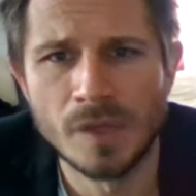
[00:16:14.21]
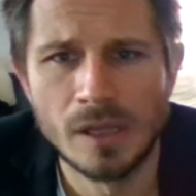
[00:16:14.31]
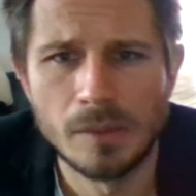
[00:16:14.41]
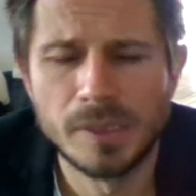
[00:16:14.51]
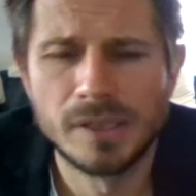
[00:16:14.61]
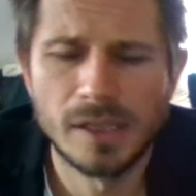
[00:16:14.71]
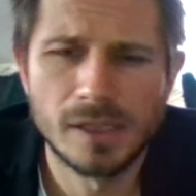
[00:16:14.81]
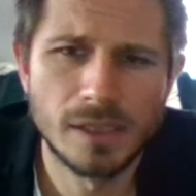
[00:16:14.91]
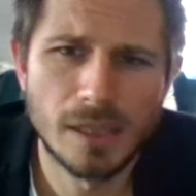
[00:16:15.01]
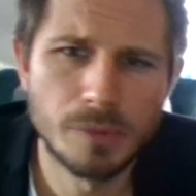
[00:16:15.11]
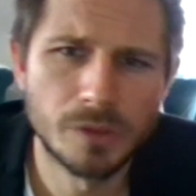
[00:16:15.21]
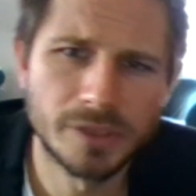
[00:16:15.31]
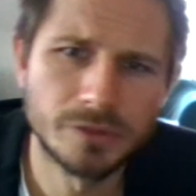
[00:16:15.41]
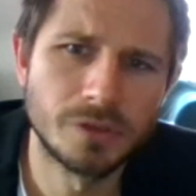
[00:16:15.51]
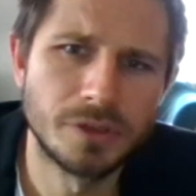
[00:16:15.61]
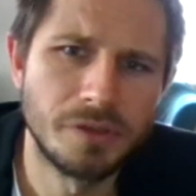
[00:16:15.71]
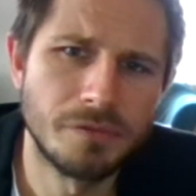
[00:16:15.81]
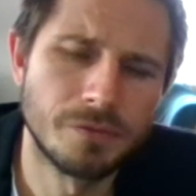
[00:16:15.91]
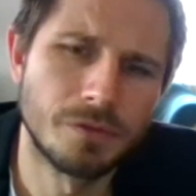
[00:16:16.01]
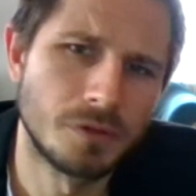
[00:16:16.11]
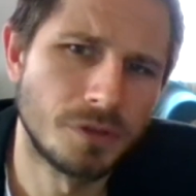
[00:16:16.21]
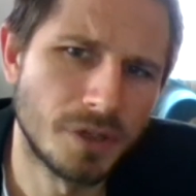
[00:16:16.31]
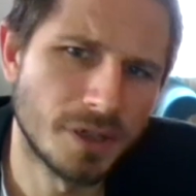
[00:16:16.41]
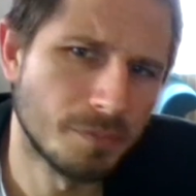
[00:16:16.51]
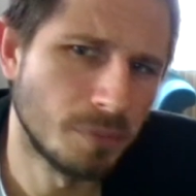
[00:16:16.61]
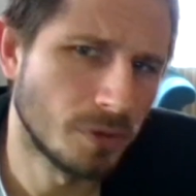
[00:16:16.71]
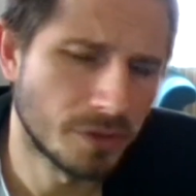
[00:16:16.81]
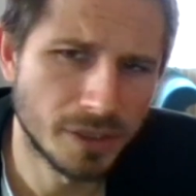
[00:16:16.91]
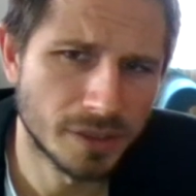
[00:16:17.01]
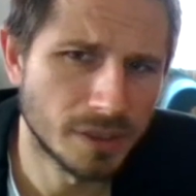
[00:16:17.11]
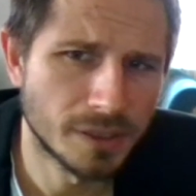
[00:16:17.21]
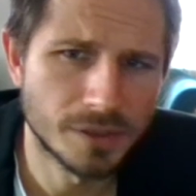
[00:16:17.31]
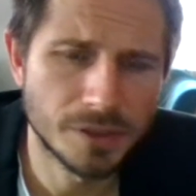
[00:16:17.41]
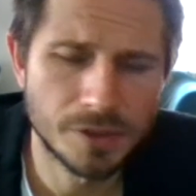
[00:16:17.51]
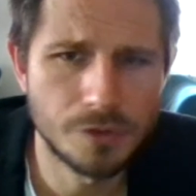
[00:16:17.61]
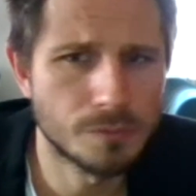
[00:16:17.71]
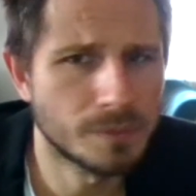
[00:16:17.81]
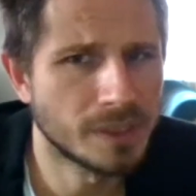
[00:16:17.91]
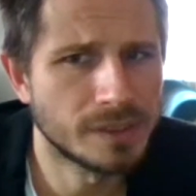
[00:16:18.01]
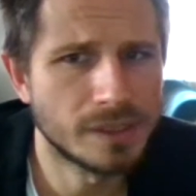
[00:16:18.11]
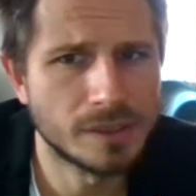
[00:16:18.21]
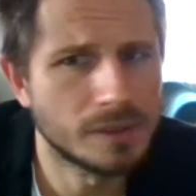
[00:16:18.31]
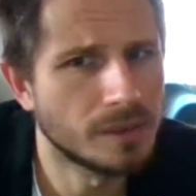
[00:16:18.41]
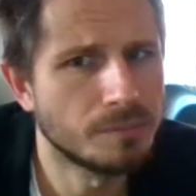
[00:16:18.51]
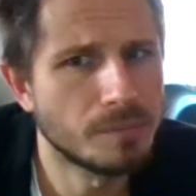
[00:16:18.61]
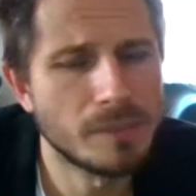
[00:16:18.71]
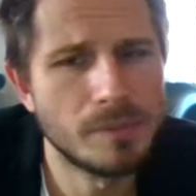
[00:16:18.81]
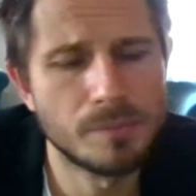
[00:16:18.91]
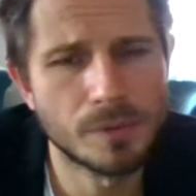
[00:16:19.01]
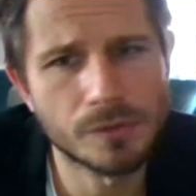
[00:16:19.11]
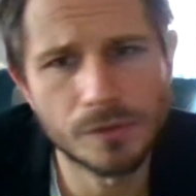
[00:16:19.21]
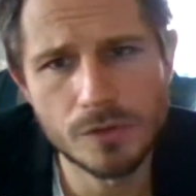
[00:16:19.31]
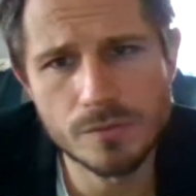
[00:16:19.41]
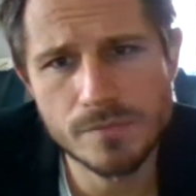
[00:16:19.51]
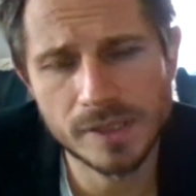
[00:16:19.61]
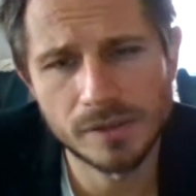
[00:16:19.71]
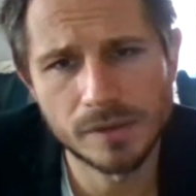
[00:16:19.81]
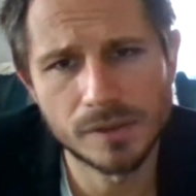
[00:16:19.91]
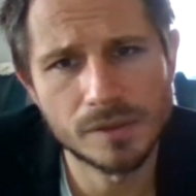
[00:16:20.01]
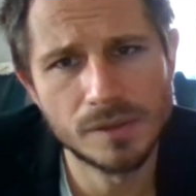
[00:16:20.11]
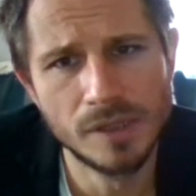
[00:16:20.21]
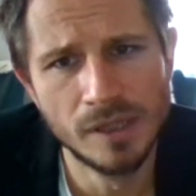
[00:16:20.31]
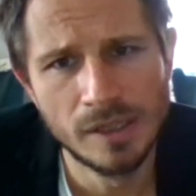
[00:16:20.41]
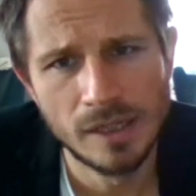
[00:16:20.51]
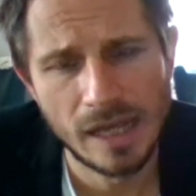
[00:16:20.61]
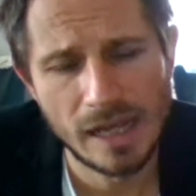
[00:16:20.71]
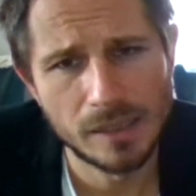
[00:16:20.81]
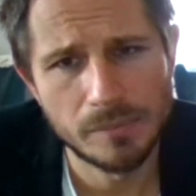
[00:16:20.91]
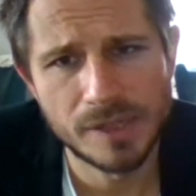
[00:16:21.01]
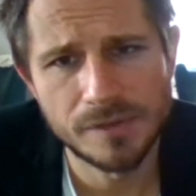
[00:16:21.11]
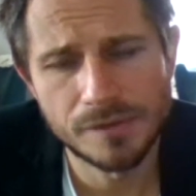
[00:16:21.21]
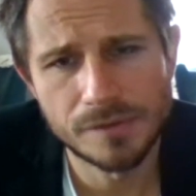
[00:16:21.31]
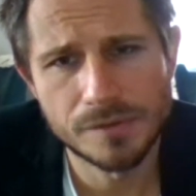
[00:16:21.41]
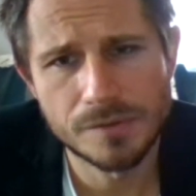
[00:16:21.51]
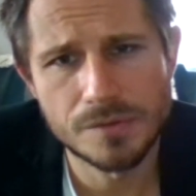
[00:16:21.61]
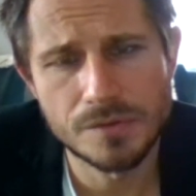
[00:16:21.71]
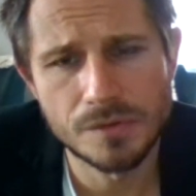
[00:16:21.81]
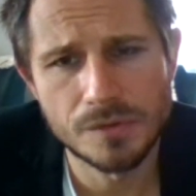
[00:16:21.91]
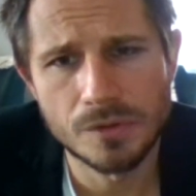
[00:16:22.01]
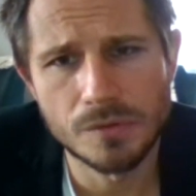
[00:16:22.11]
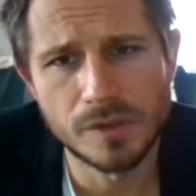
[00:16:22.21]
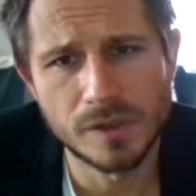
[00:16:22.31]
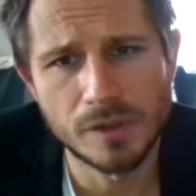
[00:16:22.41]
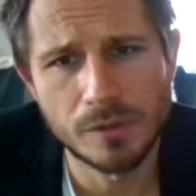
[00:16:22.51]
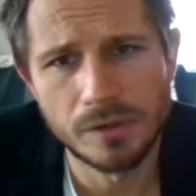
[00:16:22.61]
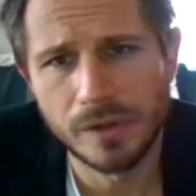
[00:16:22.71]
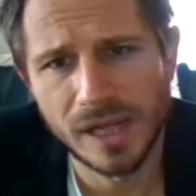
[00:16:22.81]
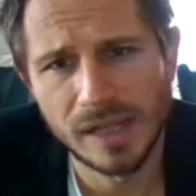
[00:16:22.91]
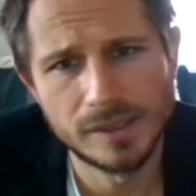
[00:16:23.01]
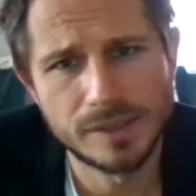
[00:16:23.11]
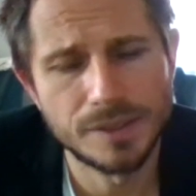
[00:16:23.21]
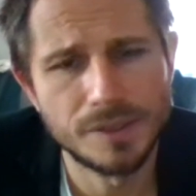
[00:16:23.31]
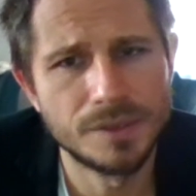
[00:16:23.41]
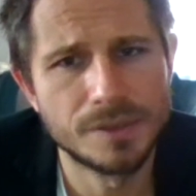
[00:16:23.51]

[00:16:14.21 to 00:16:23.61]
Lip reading: bit like a laboratory for exploring the human and maybe post-human elements, in our reality,